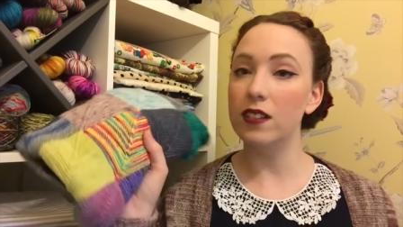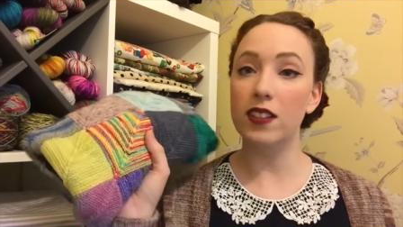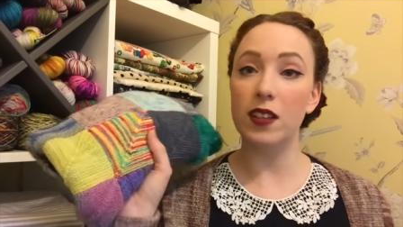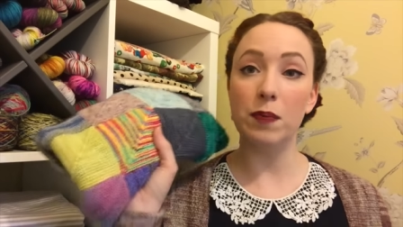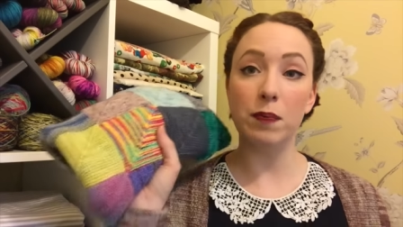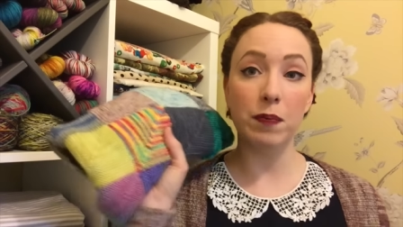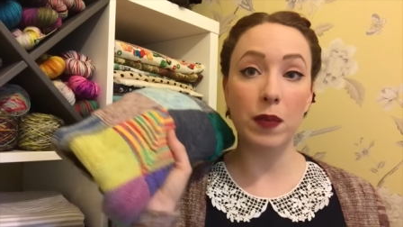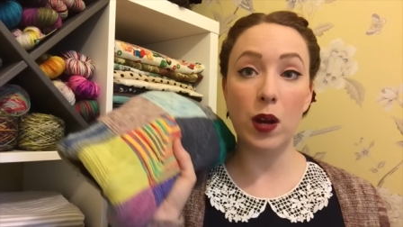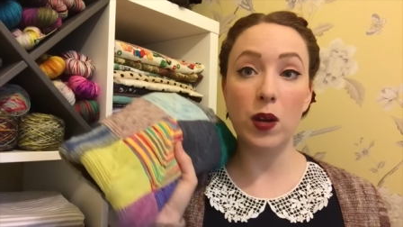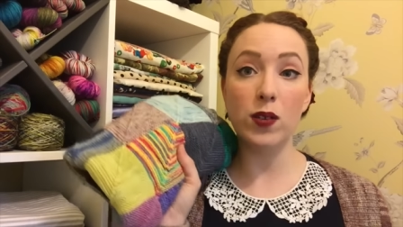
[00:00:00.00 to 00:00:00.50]
the
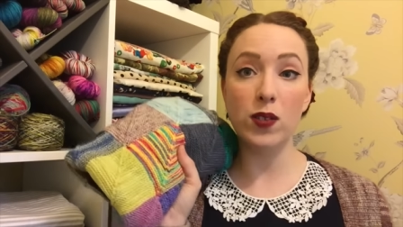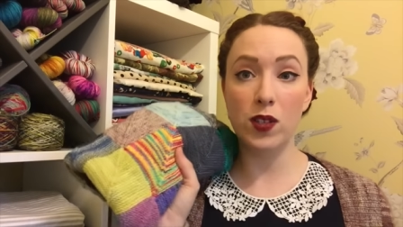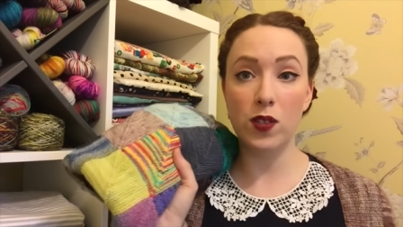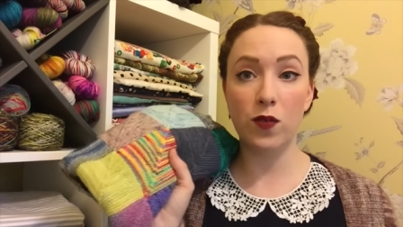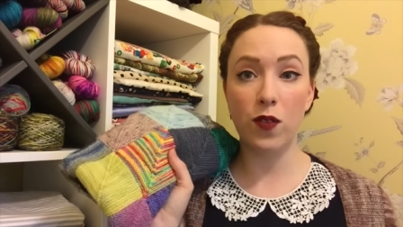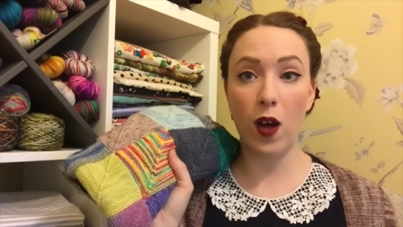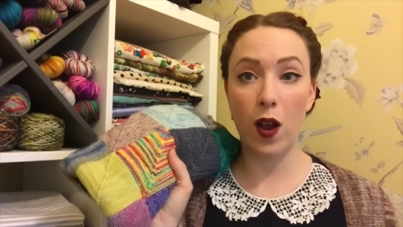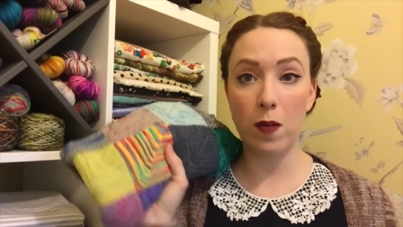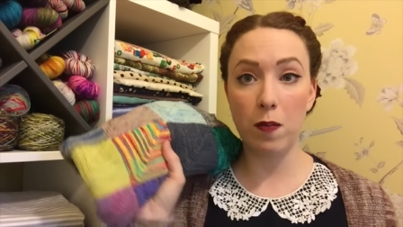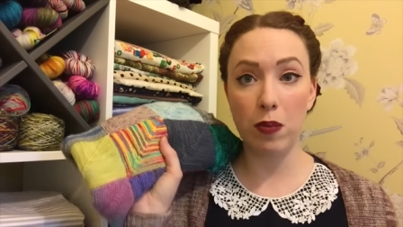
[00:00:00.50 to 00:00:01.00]
most
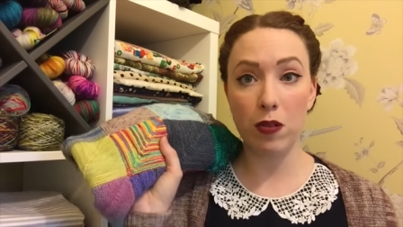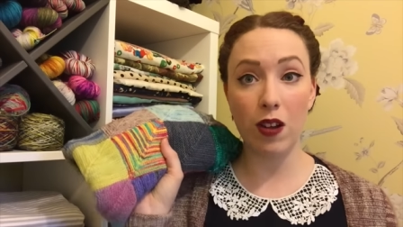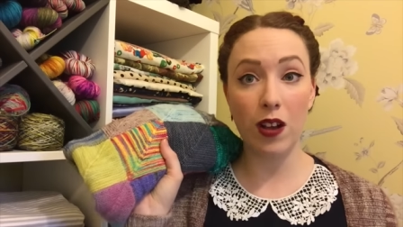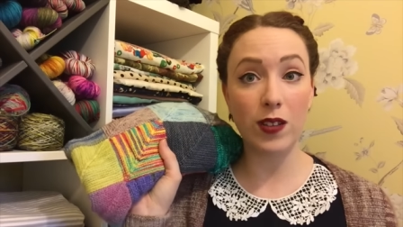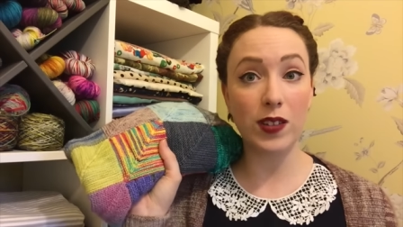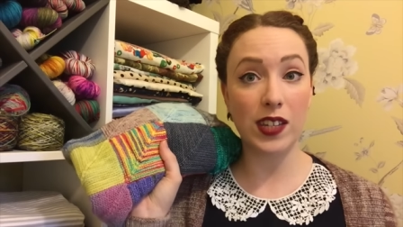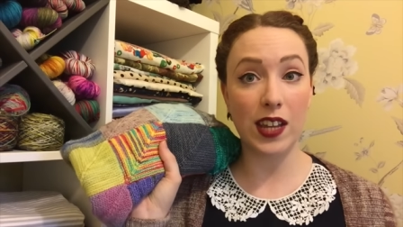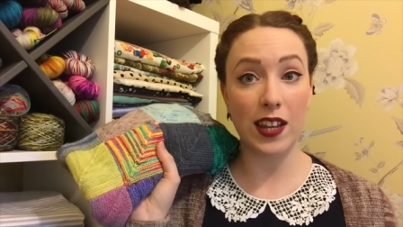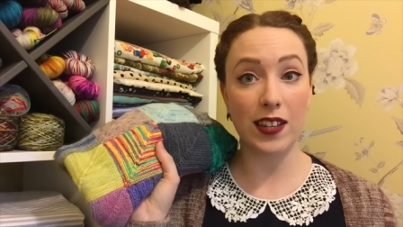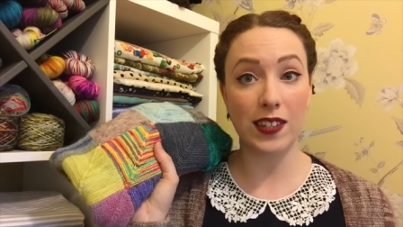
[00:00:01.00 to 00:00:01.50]
fun
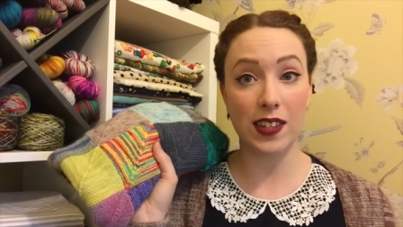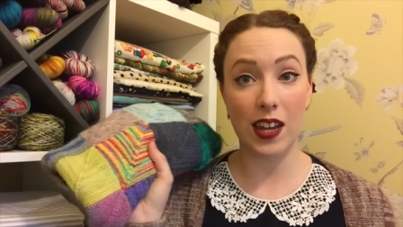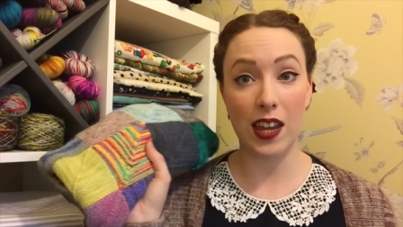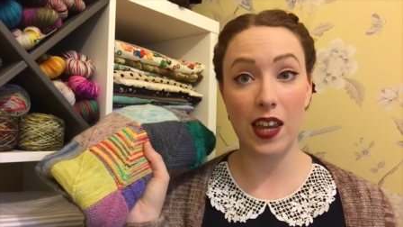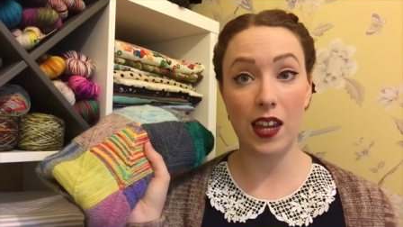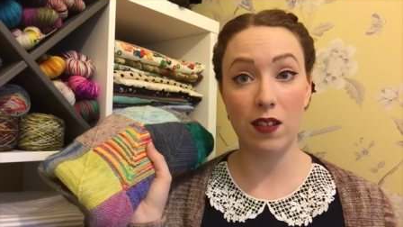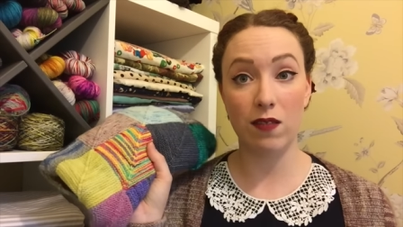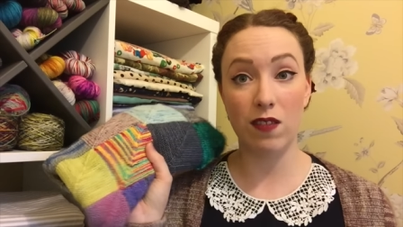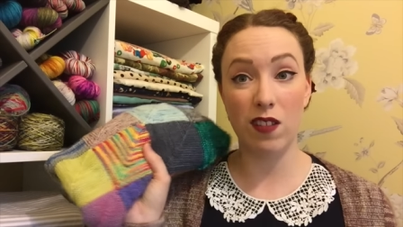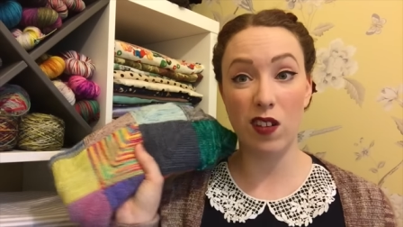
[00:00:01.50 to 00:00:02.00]
process
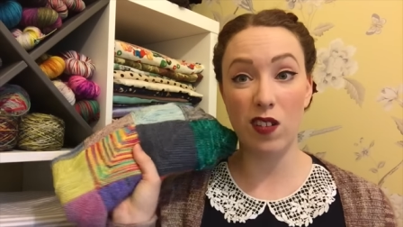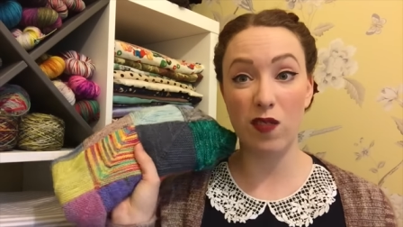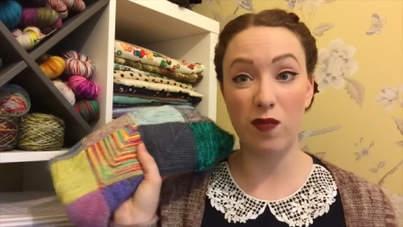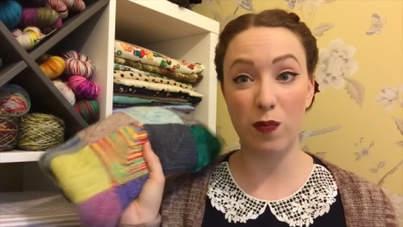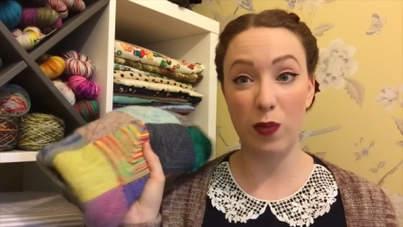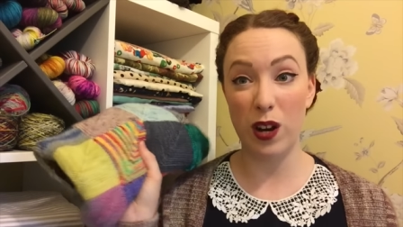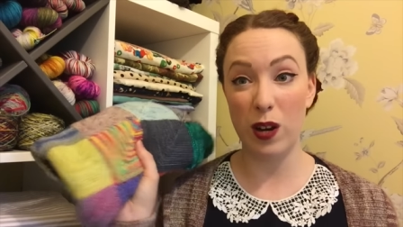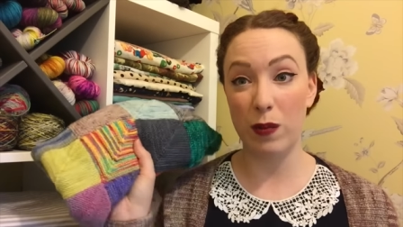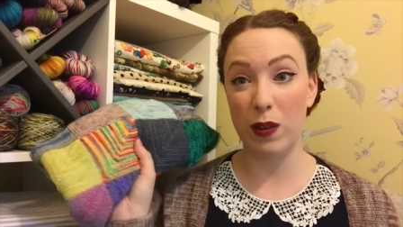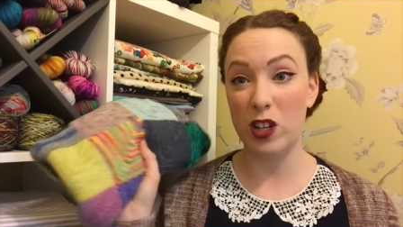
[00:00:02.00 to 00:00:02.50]
knit
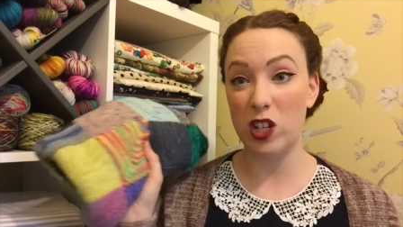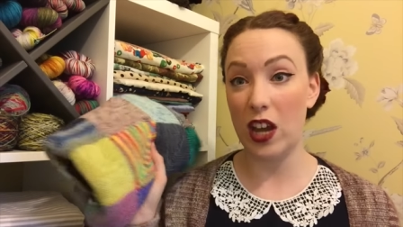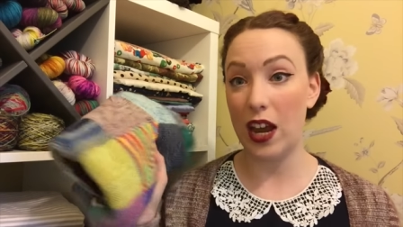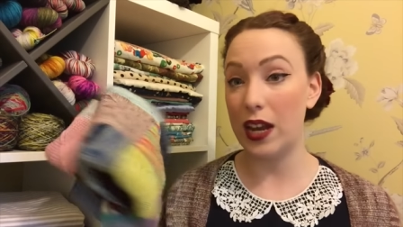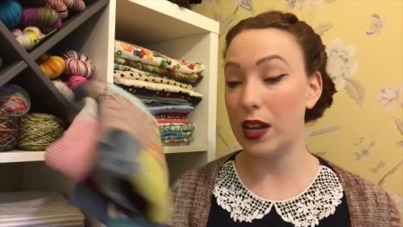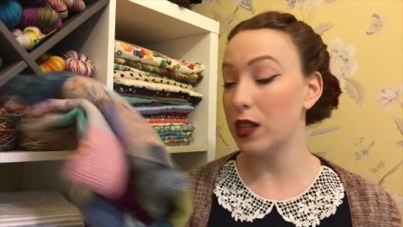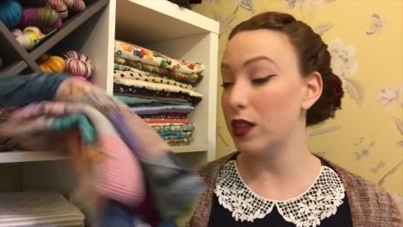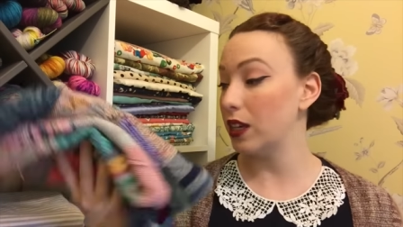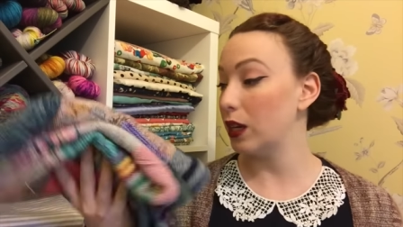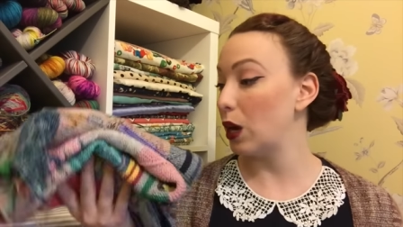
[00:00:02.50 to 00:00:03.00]
of pretty much
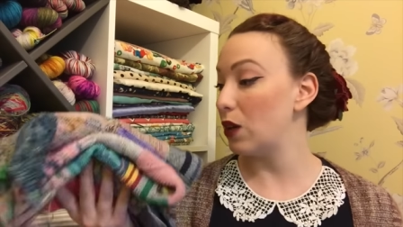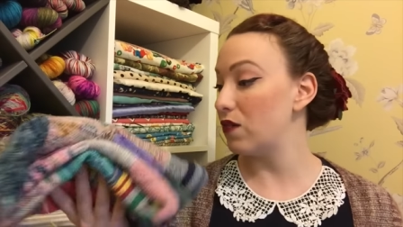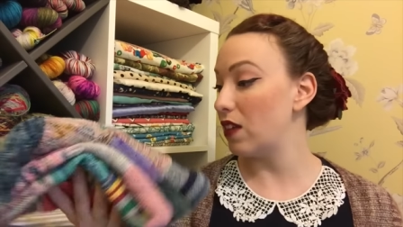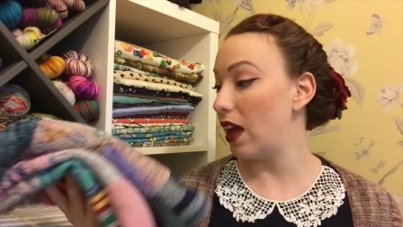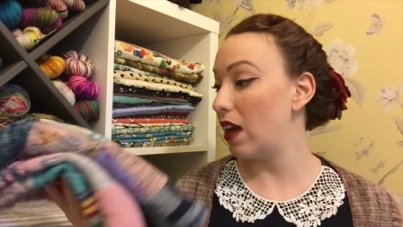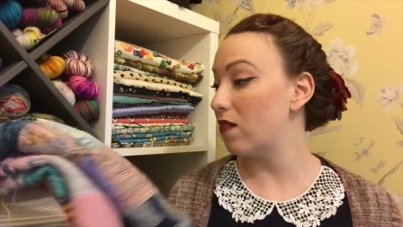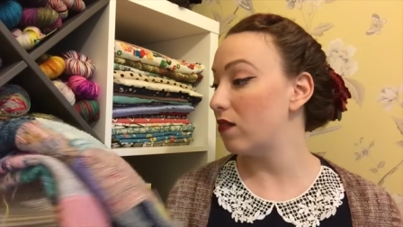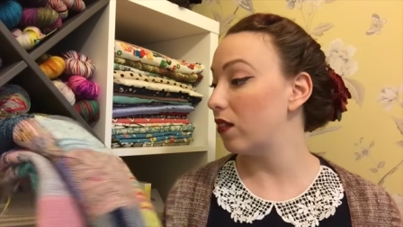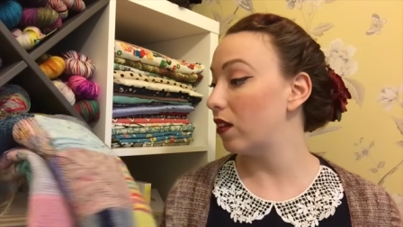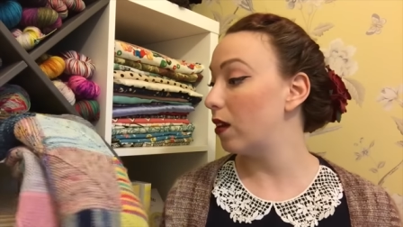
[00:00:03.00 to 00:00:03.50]
anything I've
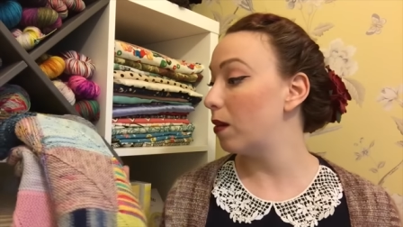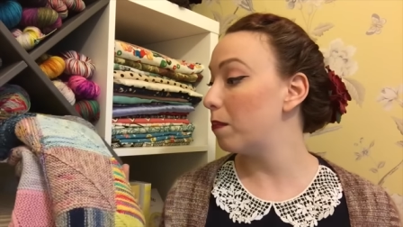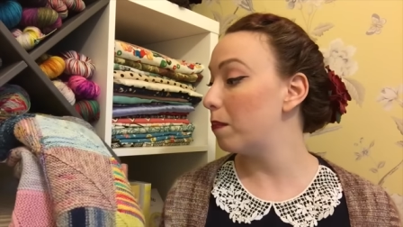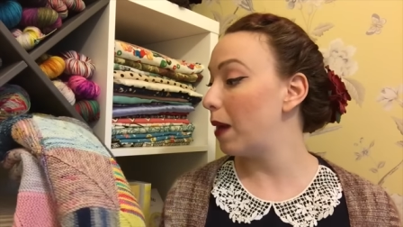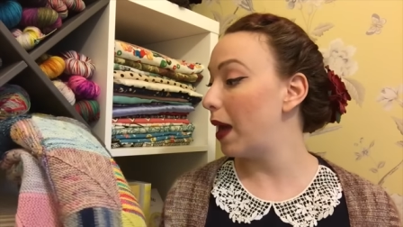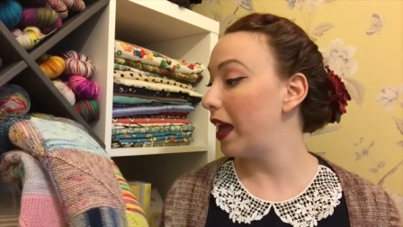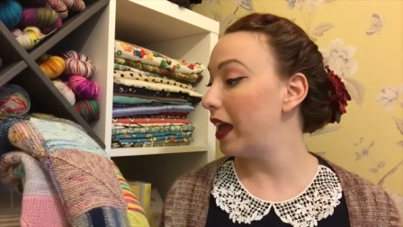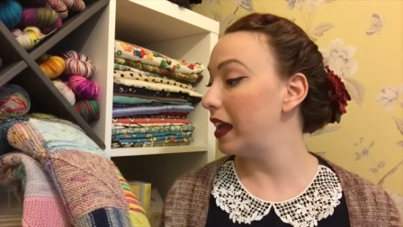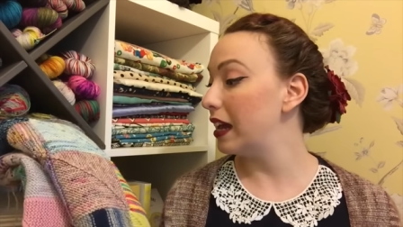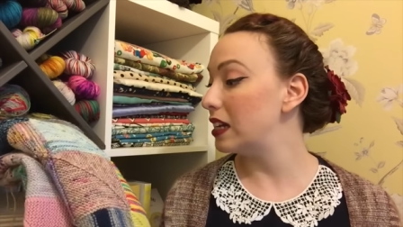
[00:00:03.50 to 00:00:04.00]
ever
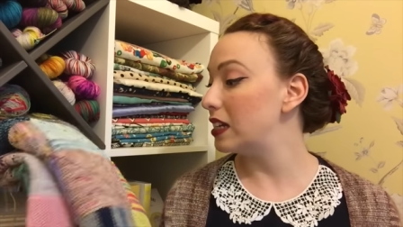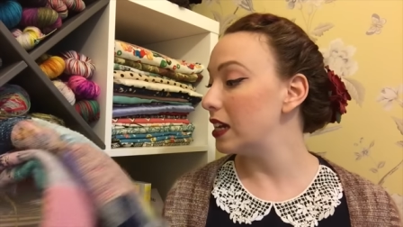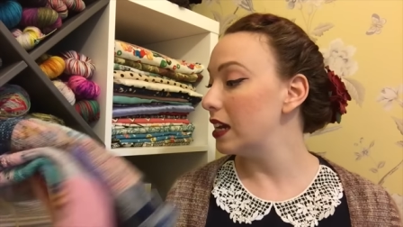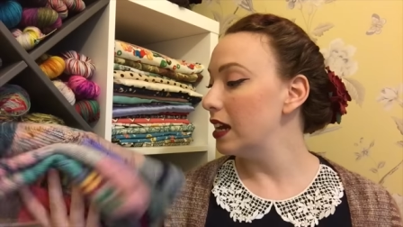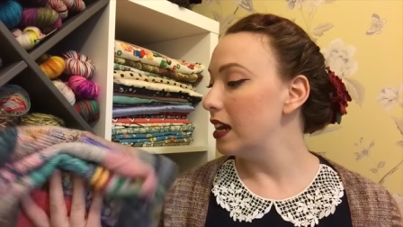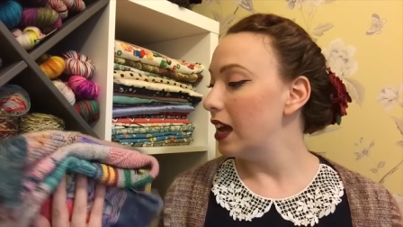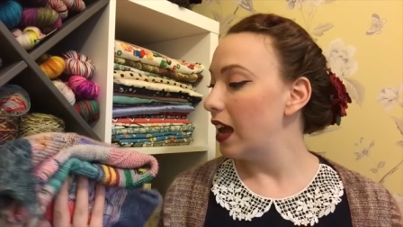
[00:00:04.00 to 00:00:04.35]
made.